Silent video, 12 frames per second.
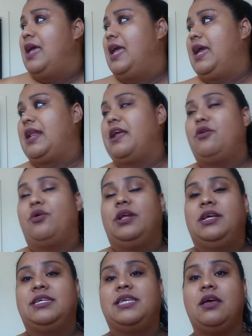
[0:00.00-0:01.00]
And I
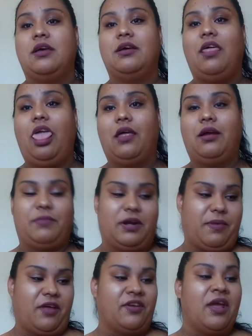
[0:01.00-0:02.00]
noticed, I'm
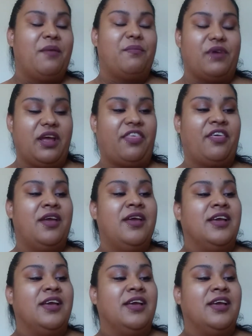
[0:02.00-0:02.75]
right about breath.